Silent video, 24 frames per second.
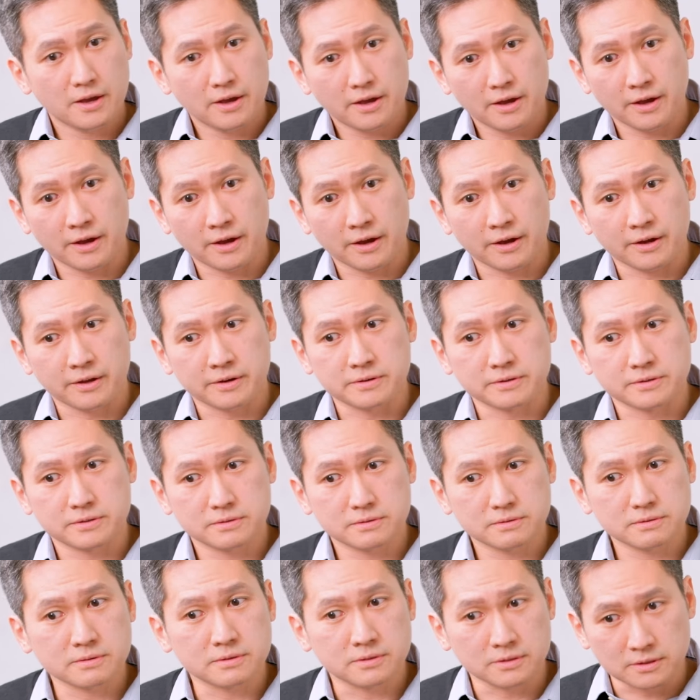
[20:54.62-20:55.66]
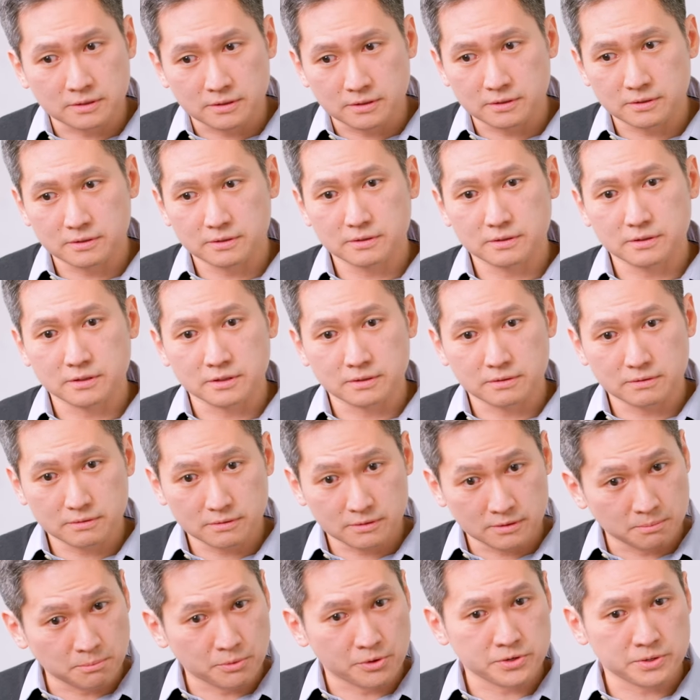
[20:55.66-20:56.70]
And the
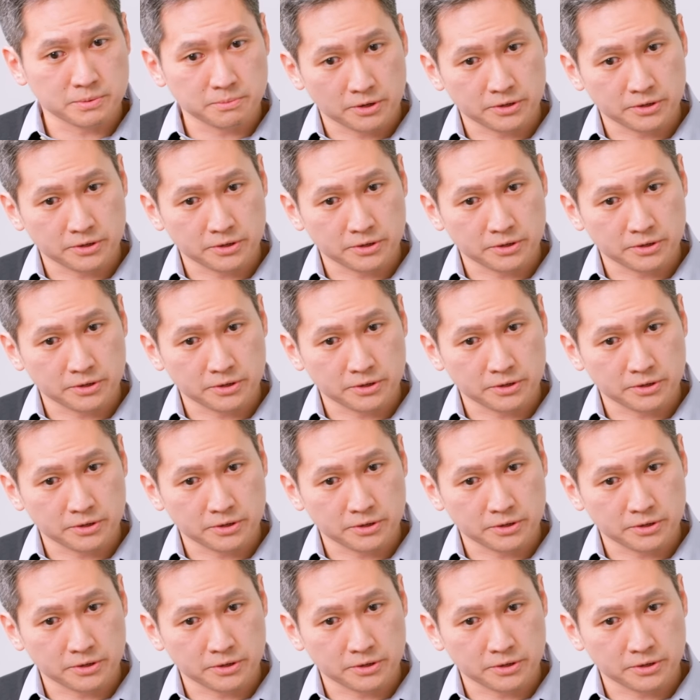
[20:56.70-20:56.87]
emerging